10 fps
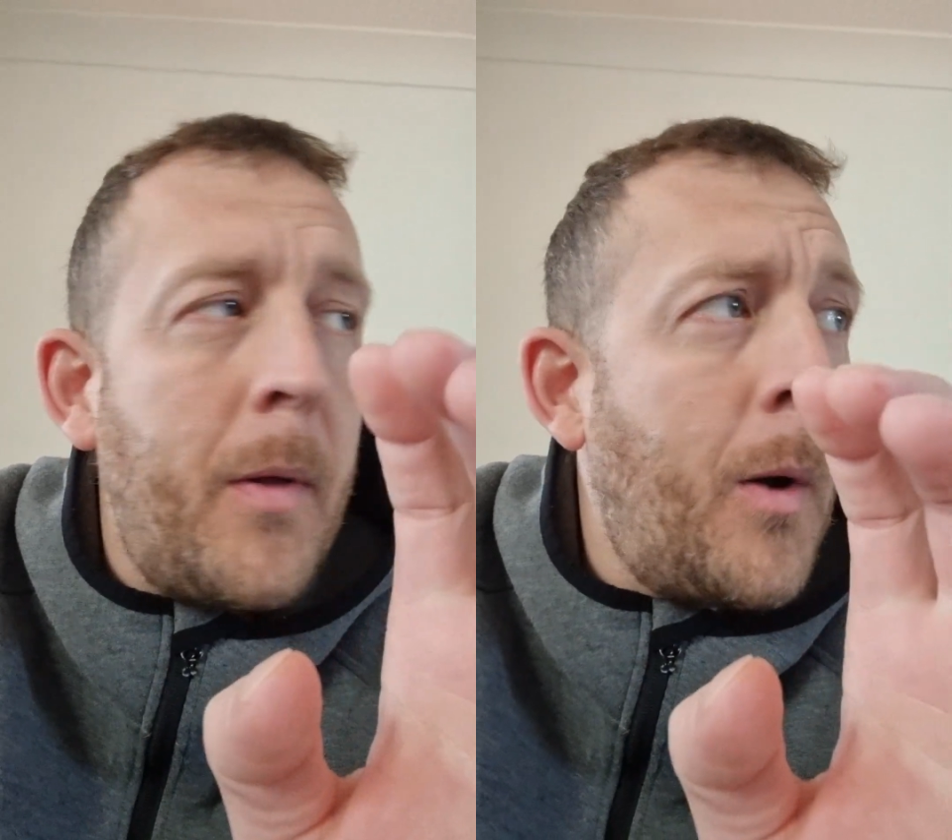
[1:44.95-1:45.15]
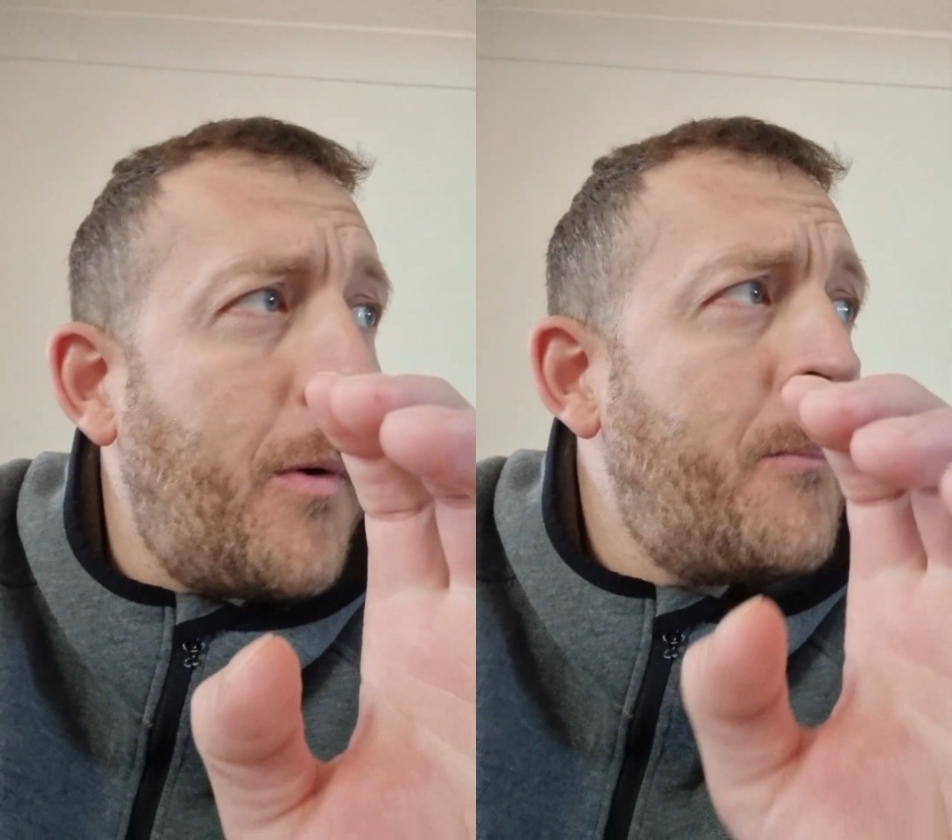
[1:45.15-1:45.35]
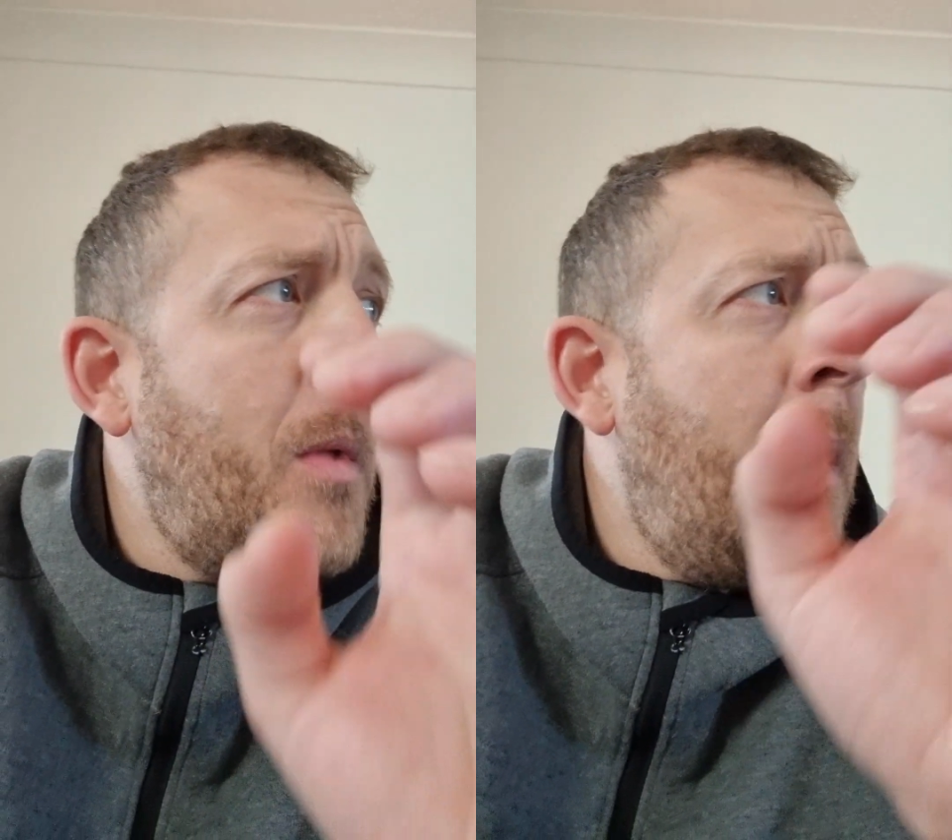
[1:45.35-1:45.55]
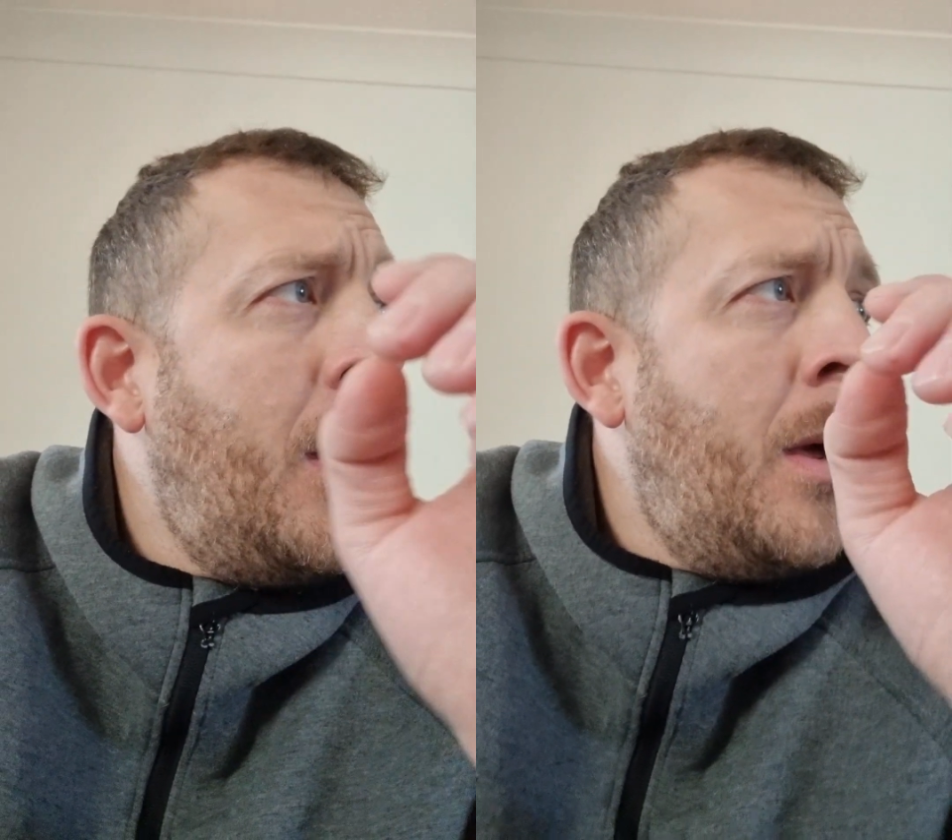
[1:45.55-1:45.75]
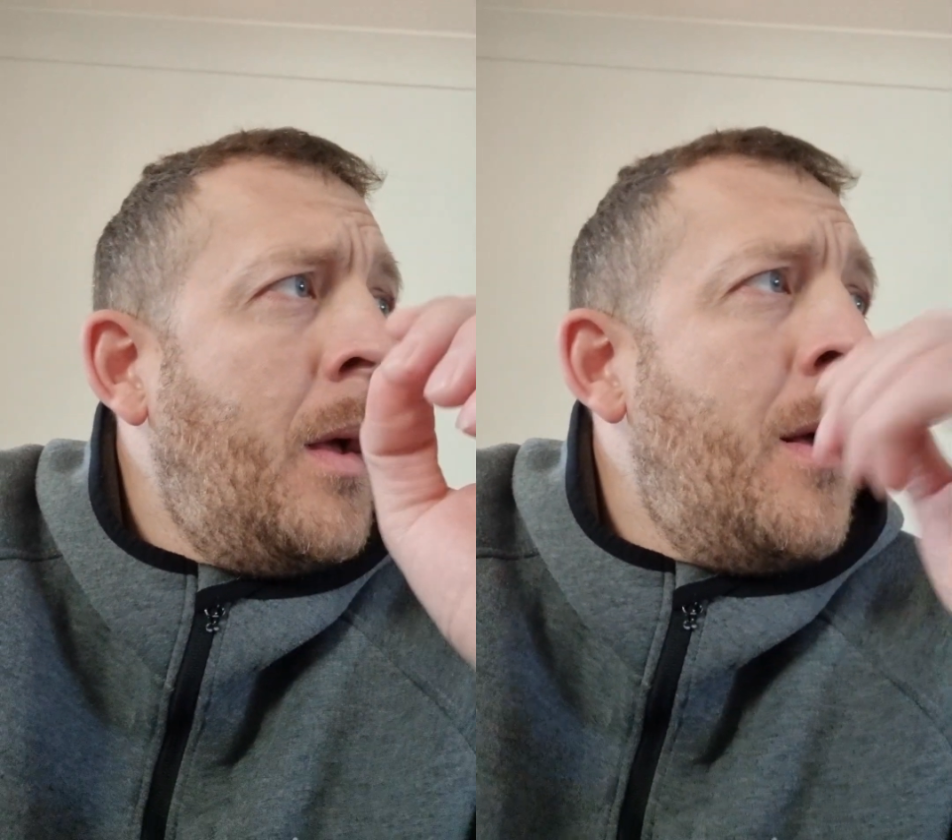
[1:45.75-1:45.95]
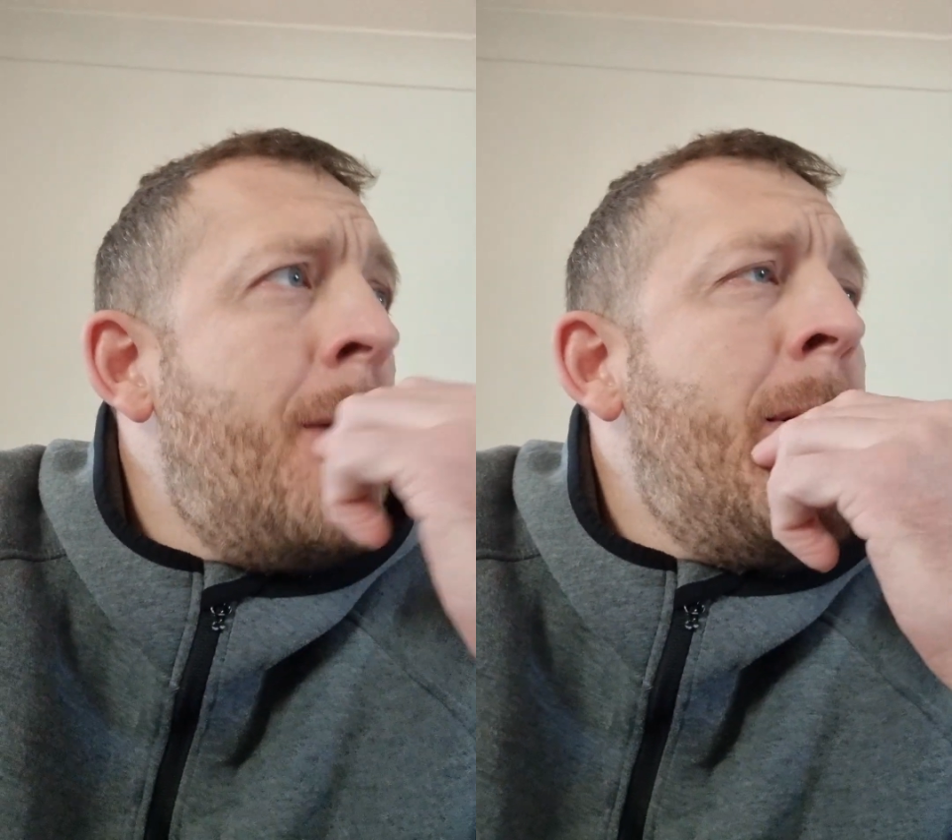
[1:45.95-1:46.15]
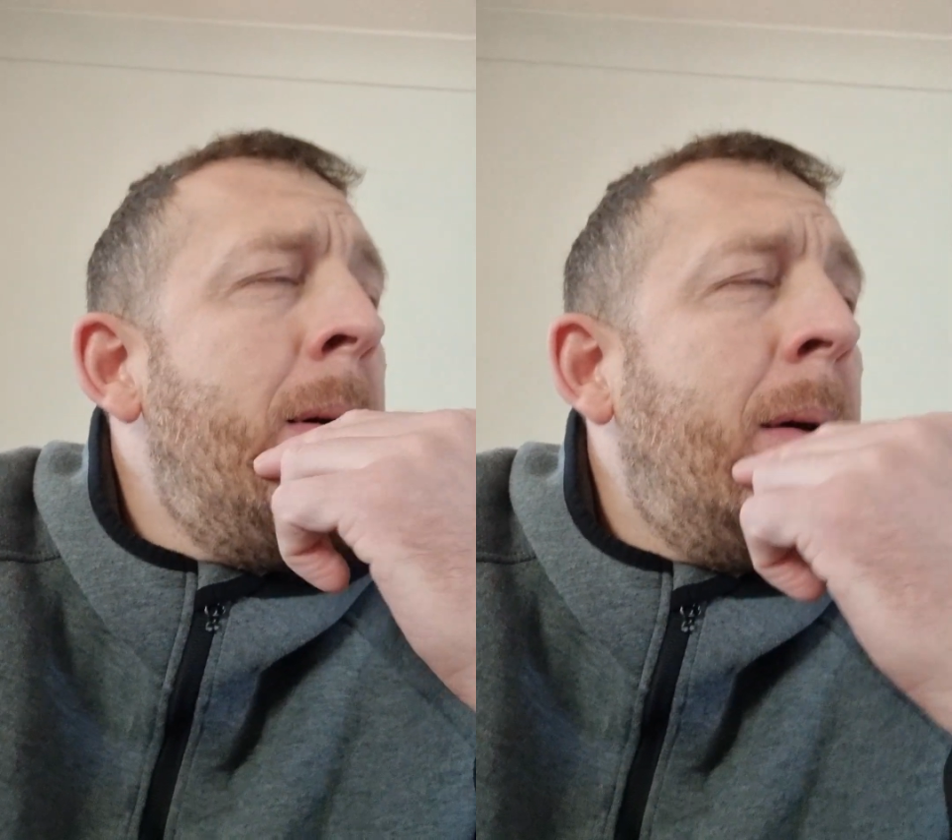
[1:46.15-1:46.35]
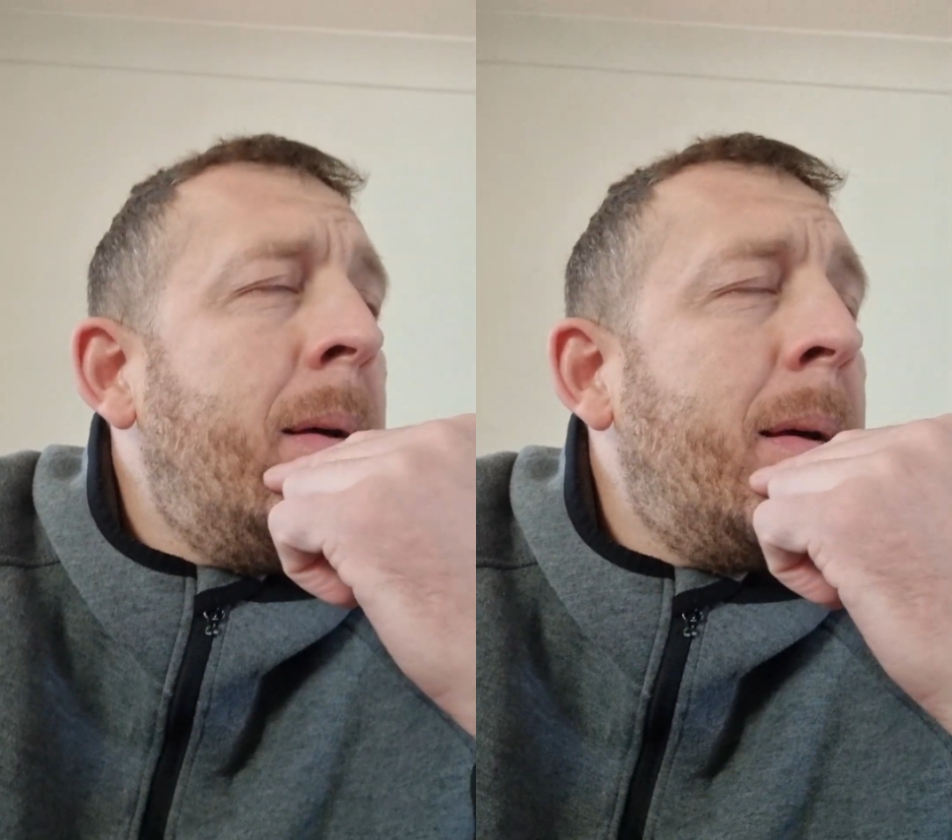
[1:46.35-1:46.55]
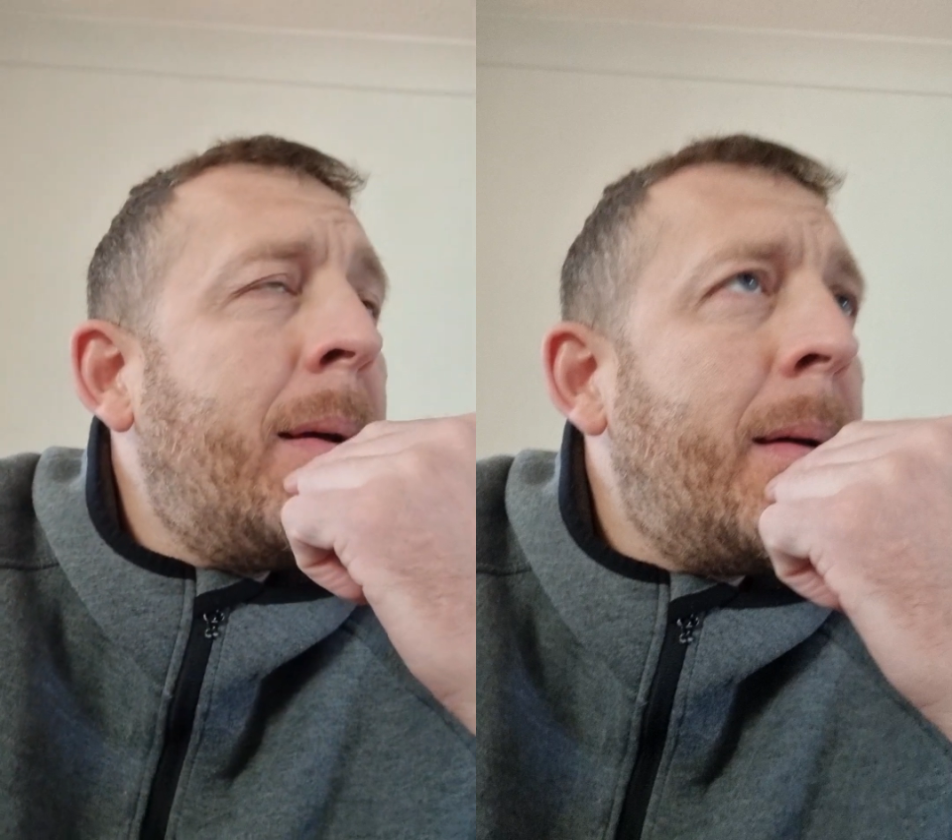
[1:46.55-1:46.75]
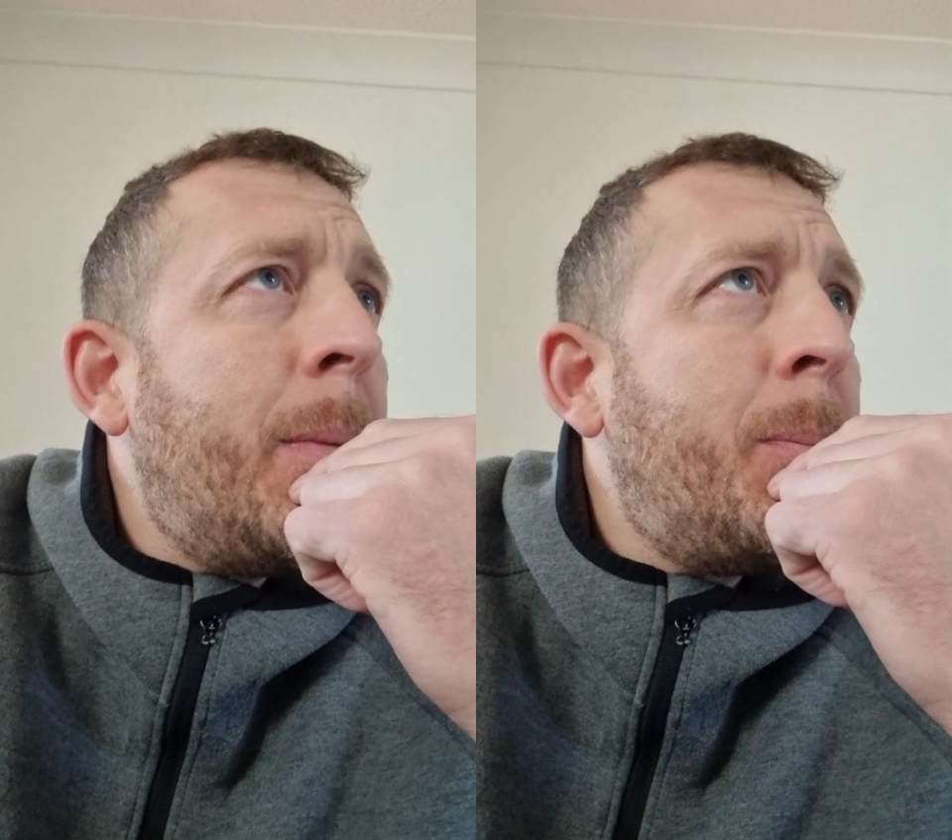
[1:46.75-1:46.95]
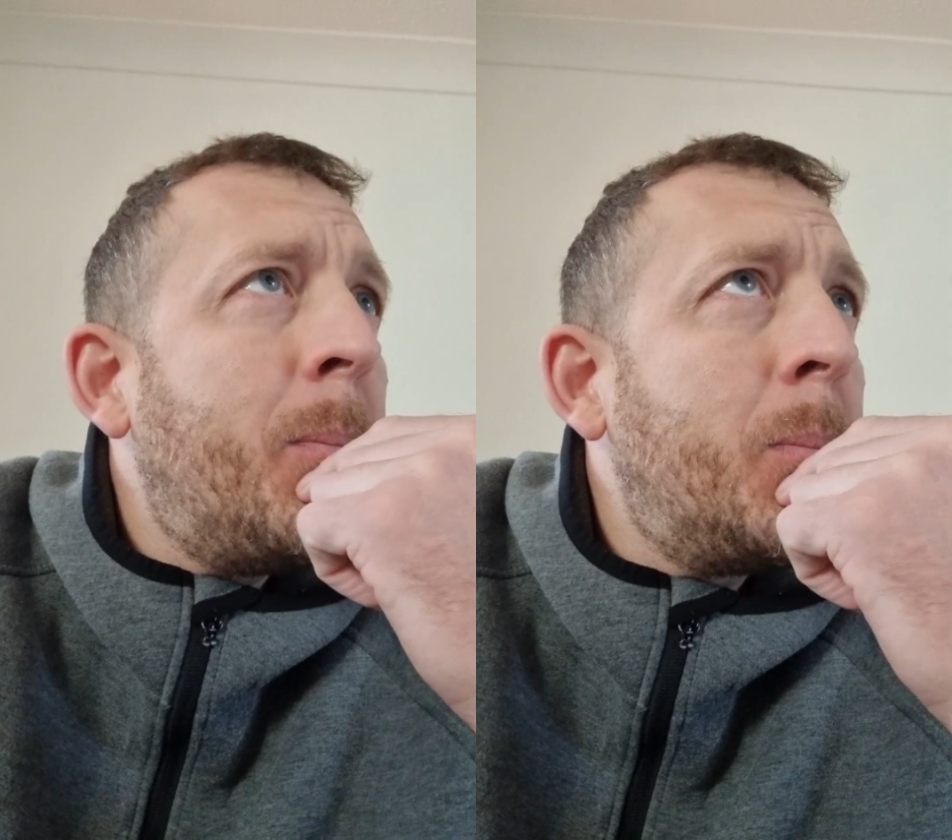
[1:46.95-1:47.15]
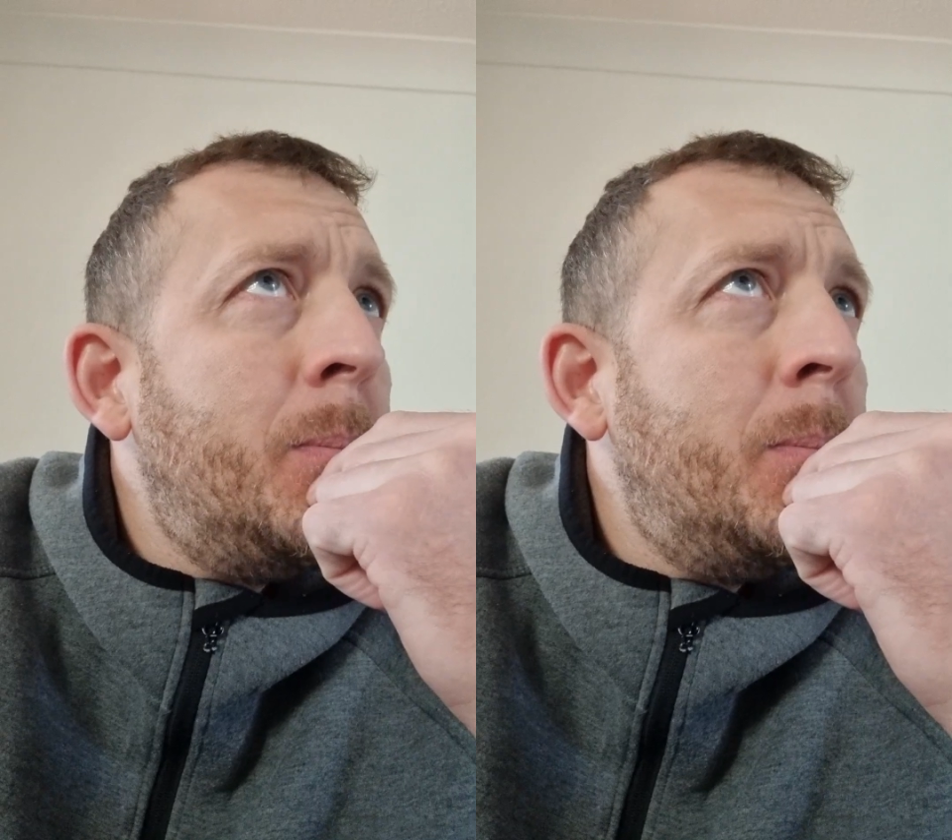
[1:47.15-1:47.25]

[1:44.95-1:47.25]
that one.